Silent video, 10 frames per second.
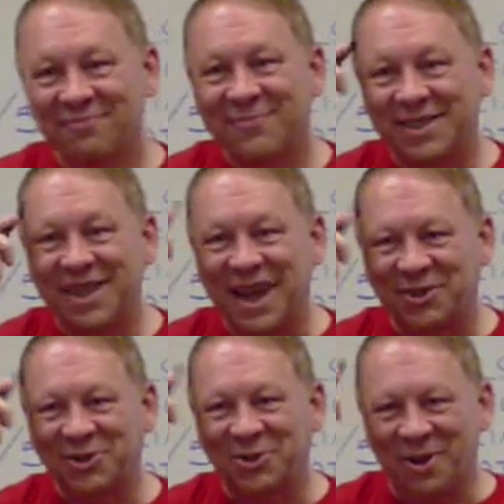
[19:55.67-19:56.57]
It's not
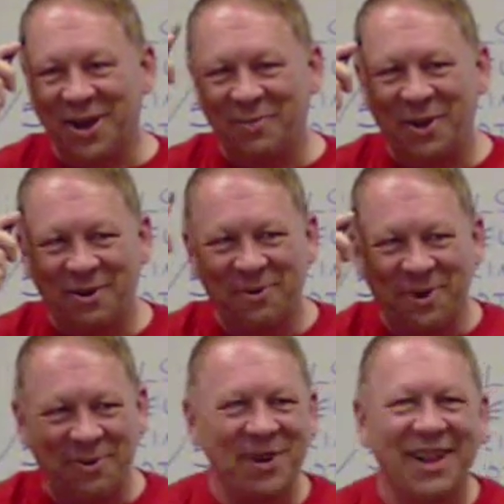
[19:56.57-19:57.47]
stored up here real
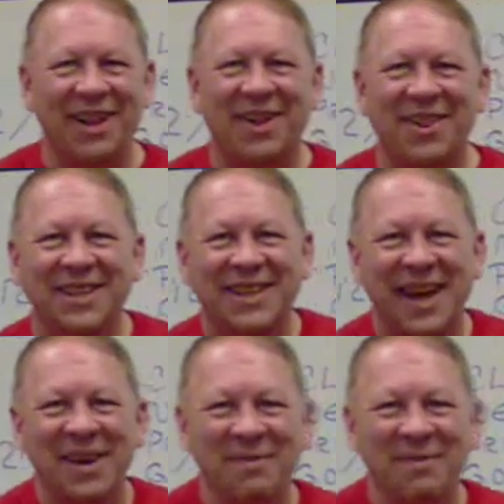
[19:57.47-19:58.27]
well all the time.